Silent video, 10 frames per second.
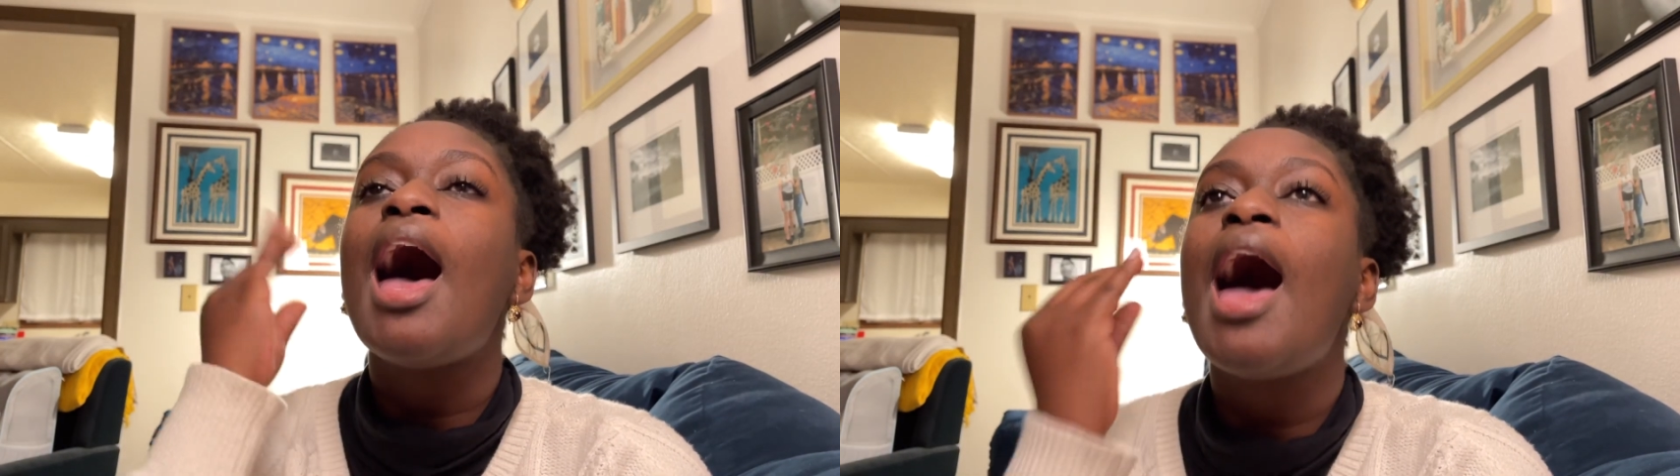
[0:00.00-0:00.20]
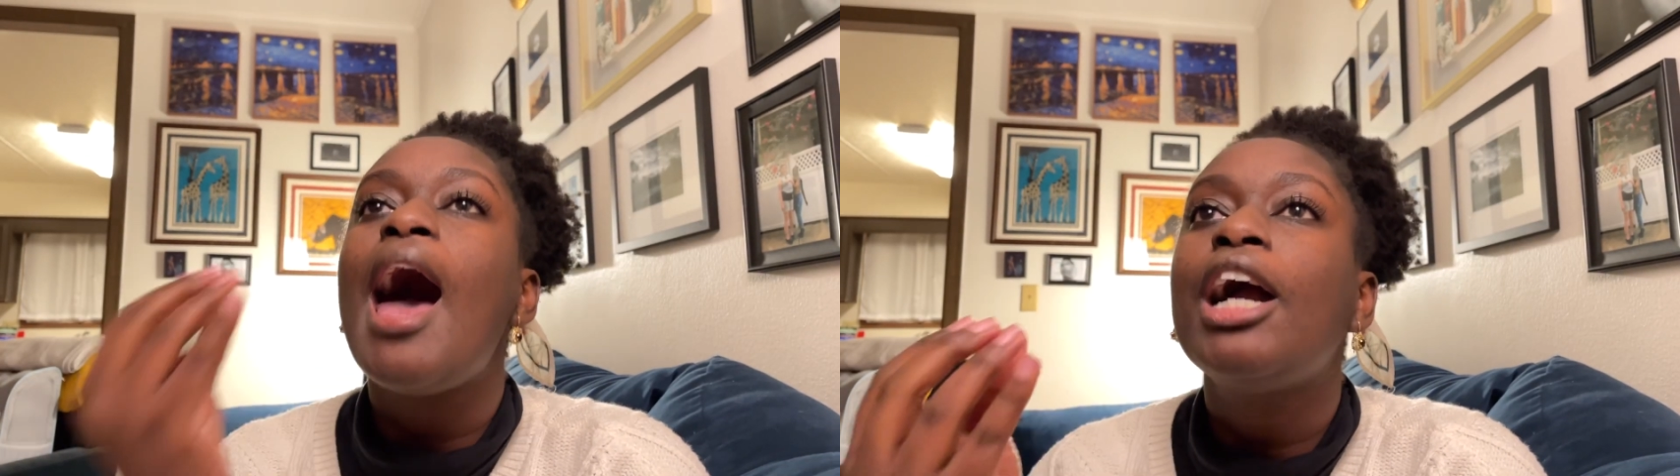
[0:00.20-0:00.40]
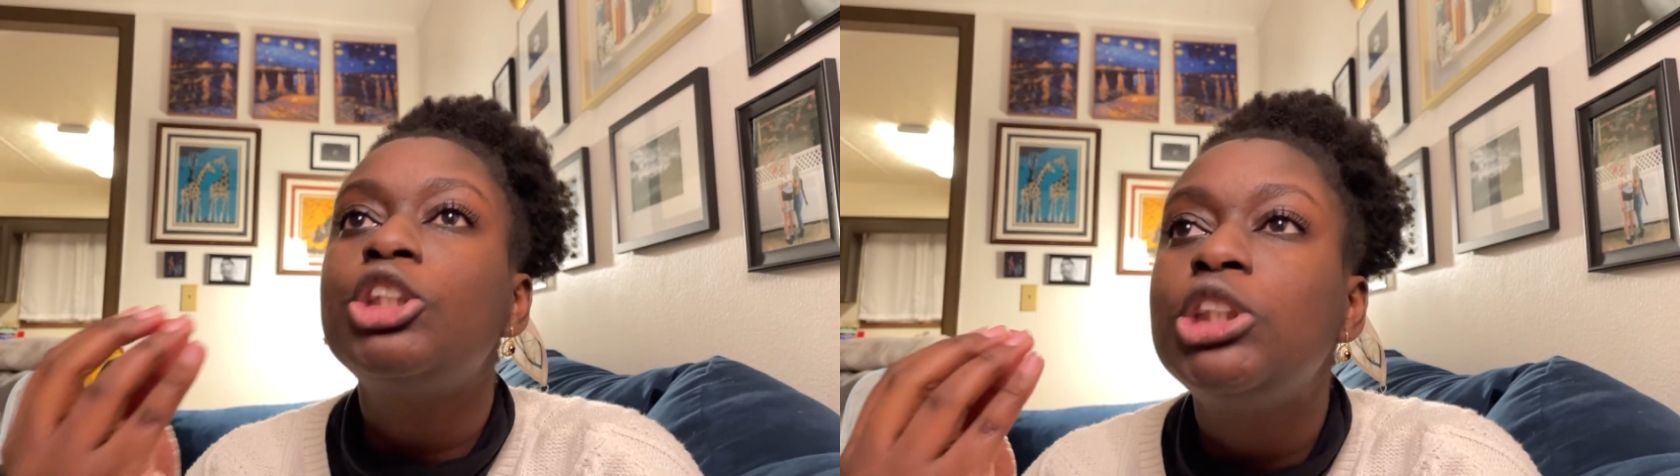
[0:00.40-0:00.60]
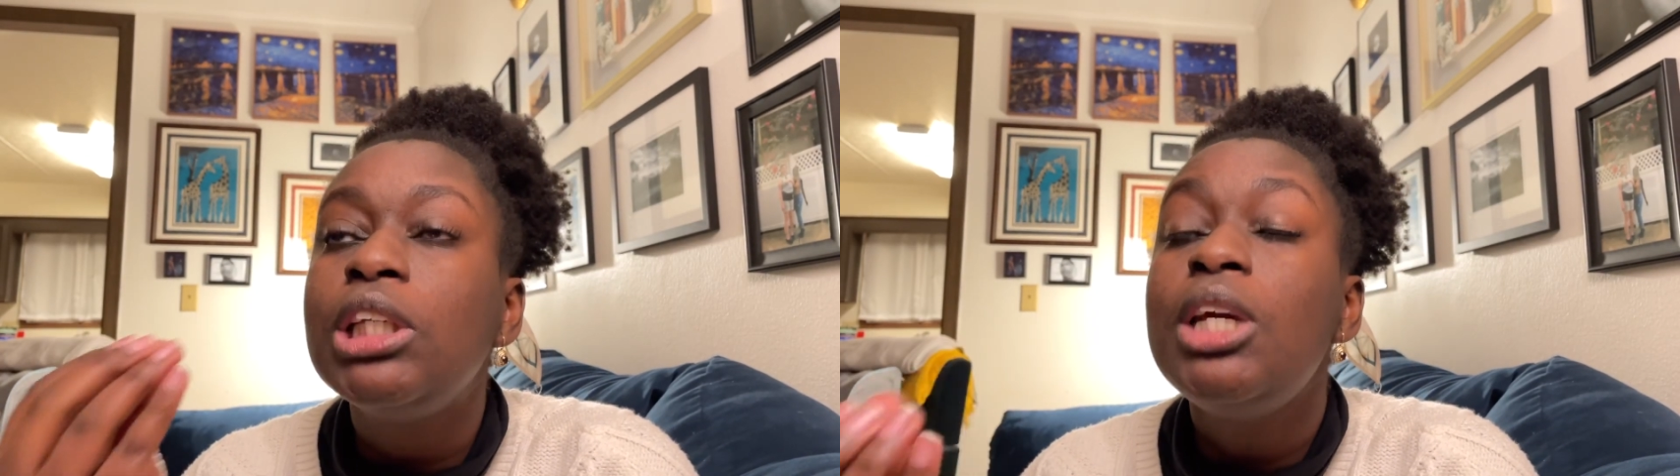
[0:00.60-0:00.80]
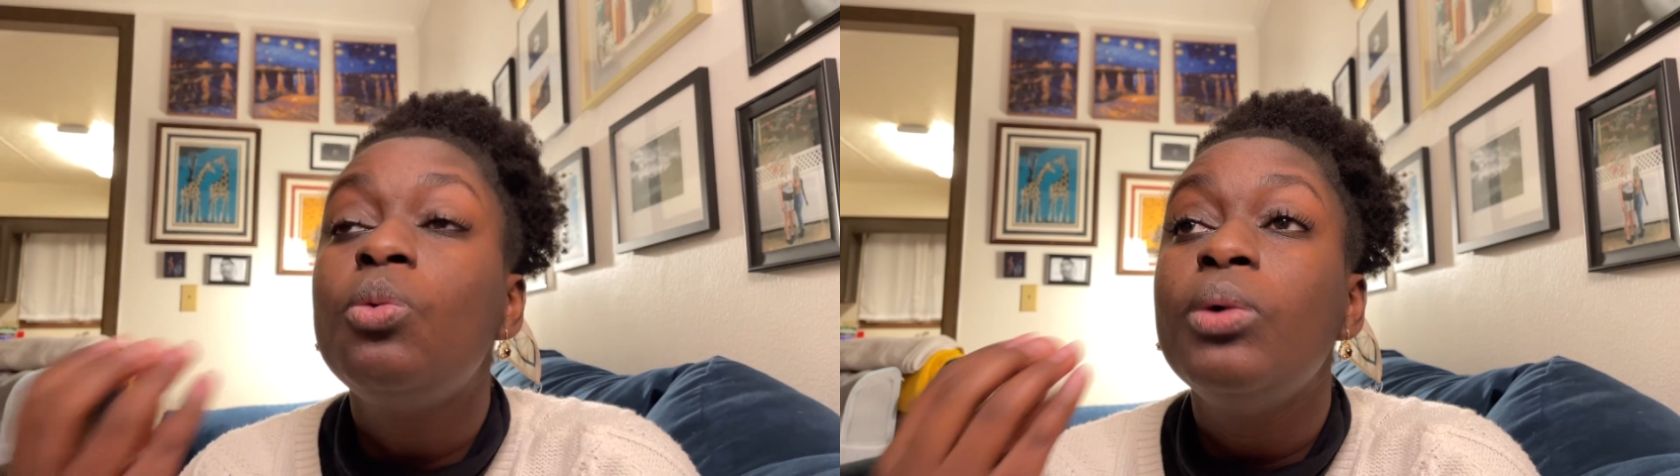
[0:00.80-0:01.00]

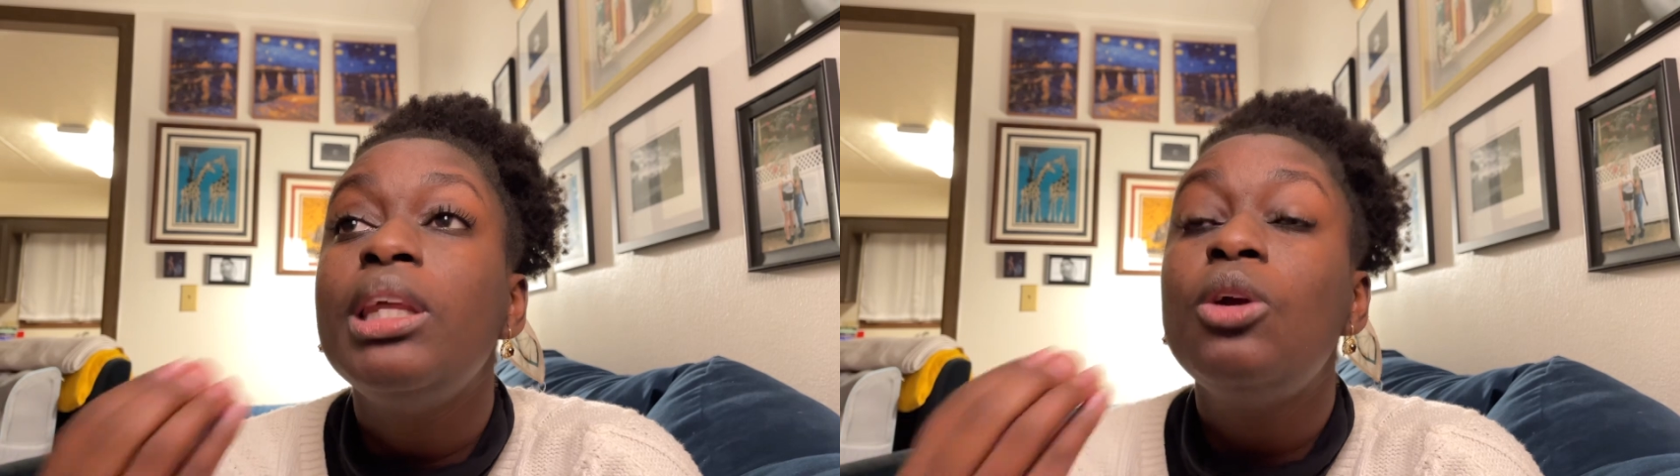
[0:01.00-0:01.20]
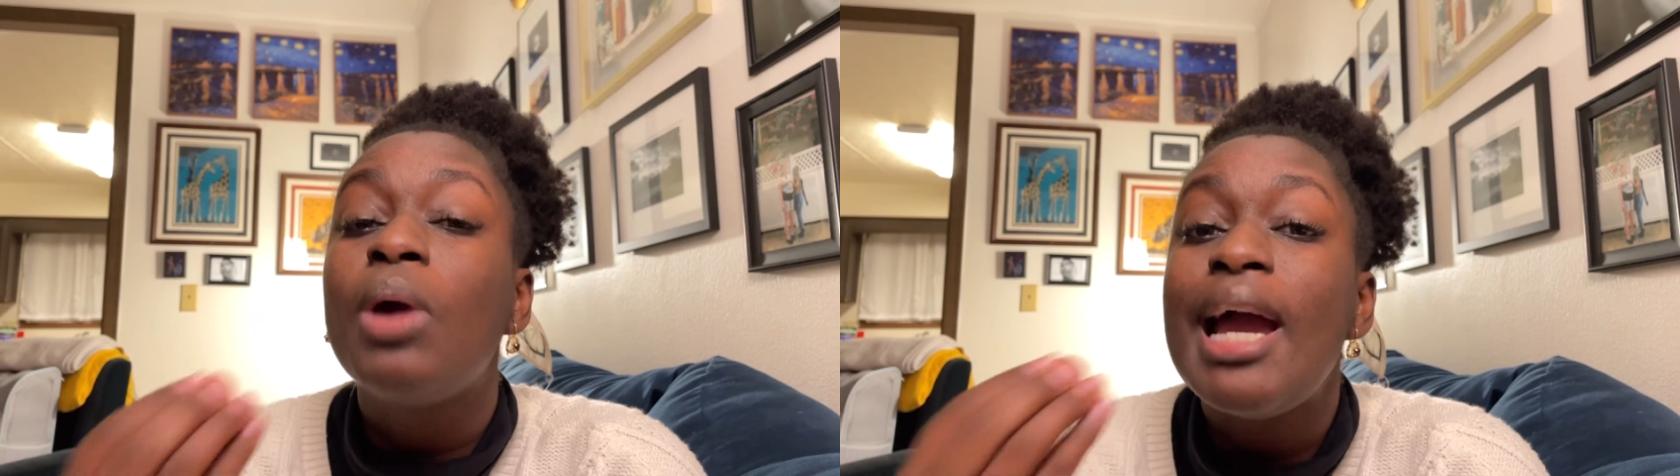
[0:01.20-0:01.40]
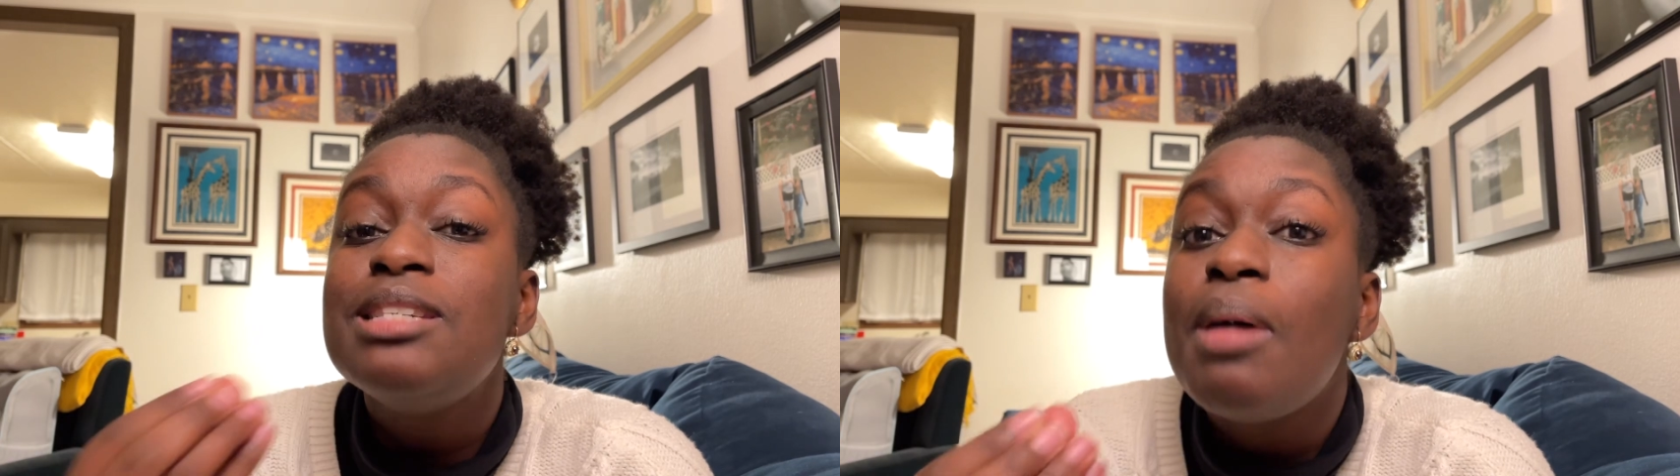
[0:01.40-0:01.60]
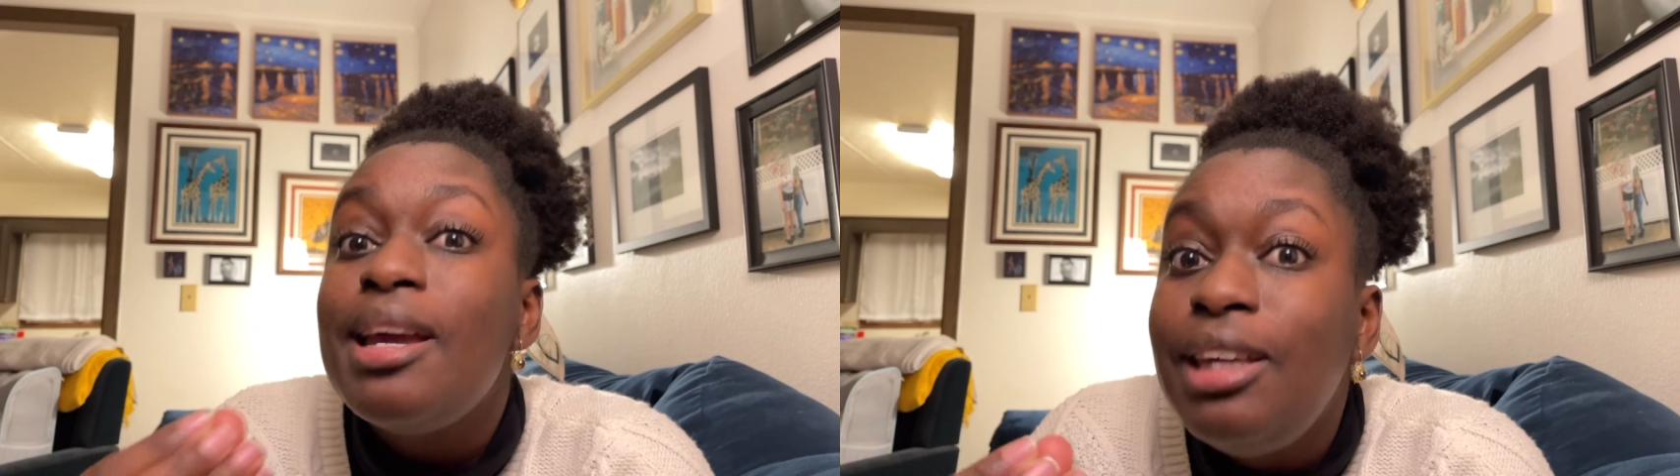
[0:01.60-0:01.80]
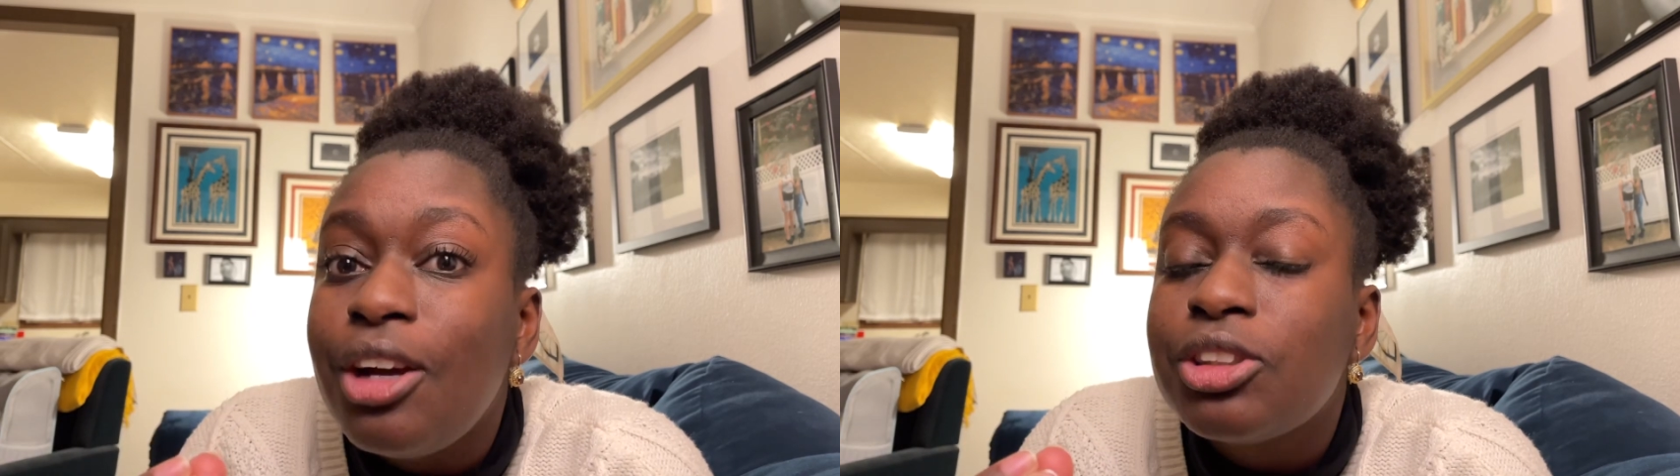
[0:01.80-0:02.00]
actually really grind
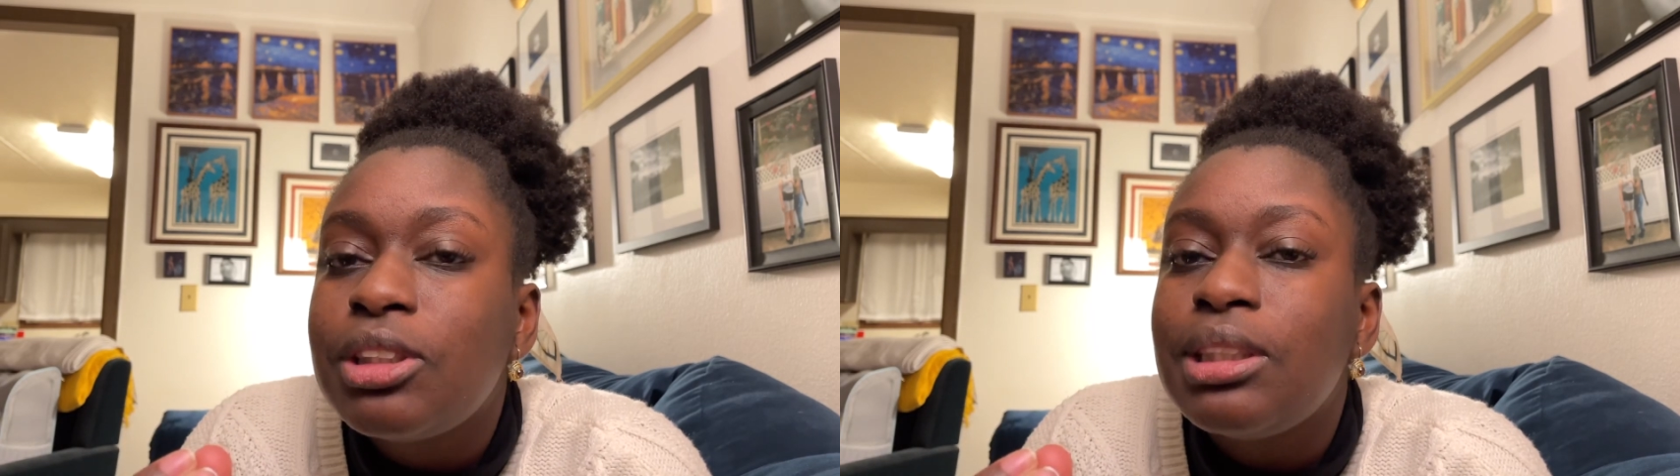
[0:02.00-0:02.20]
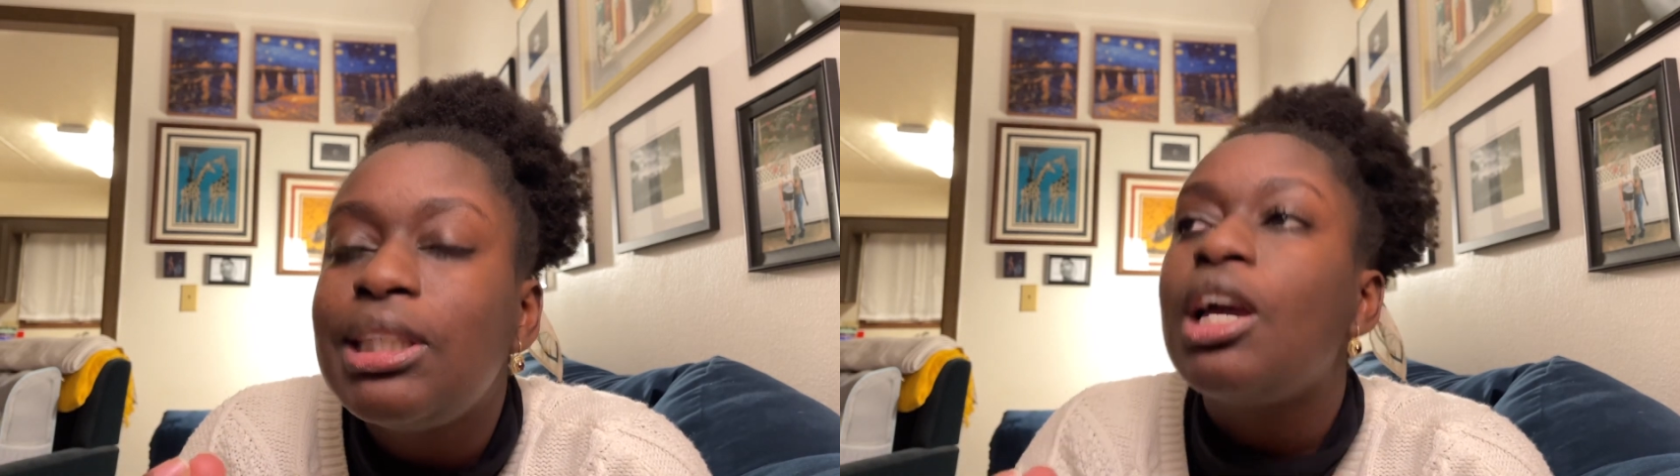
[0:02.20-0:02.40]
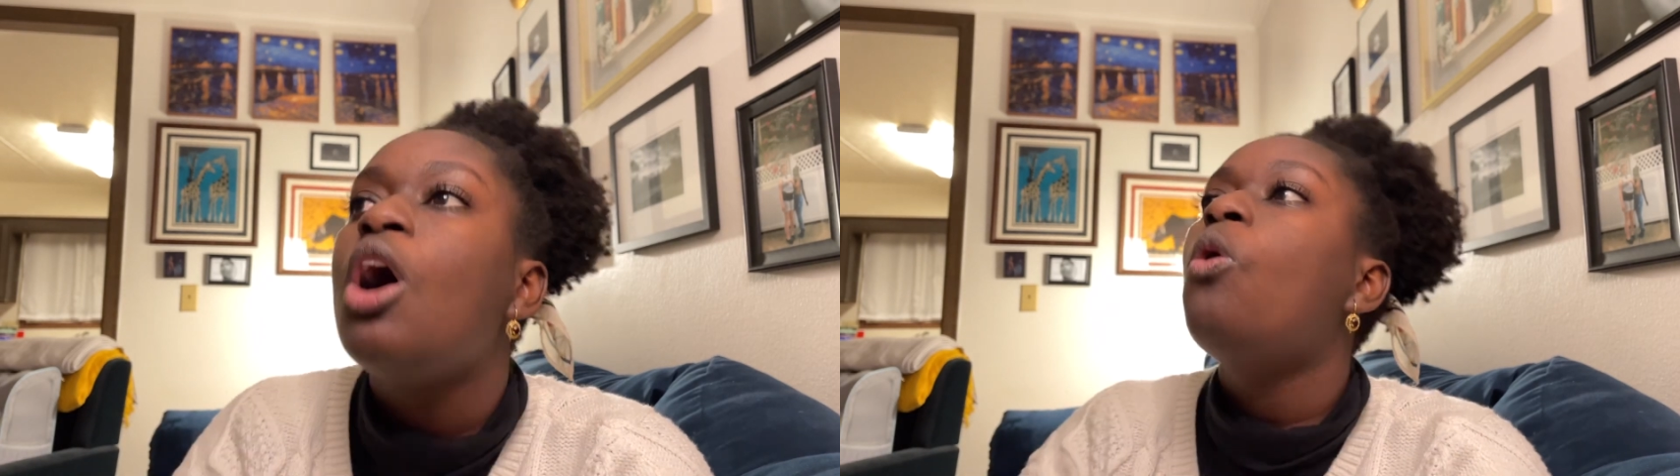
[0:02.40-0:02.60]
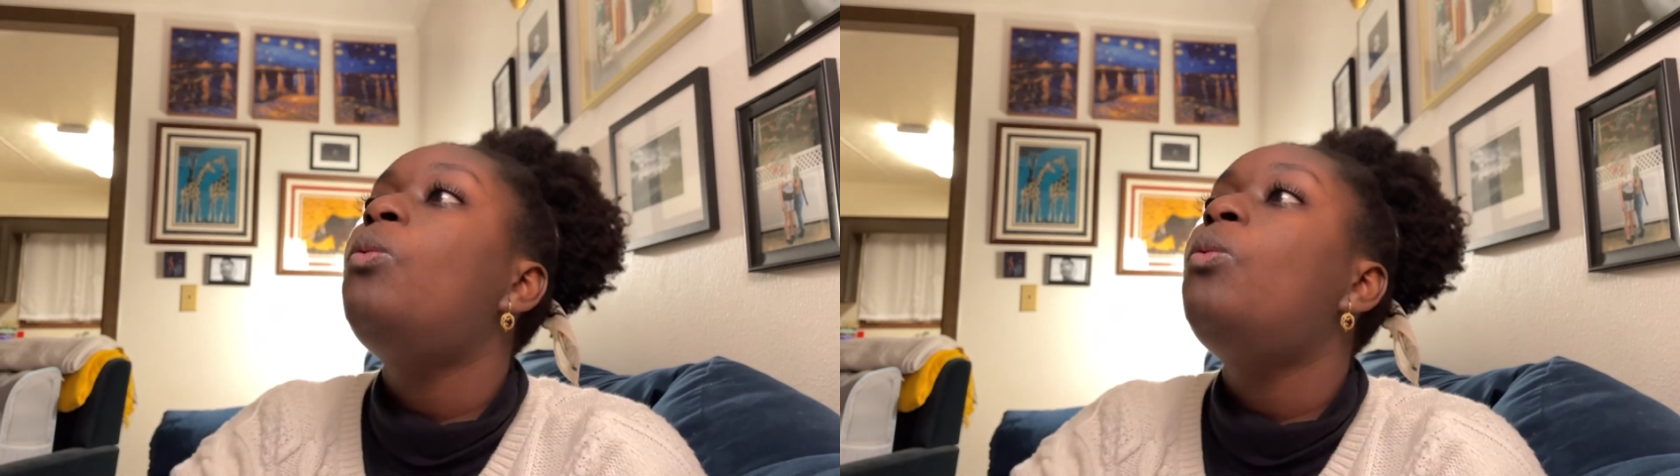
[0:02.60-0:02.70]
my gears, because it's like,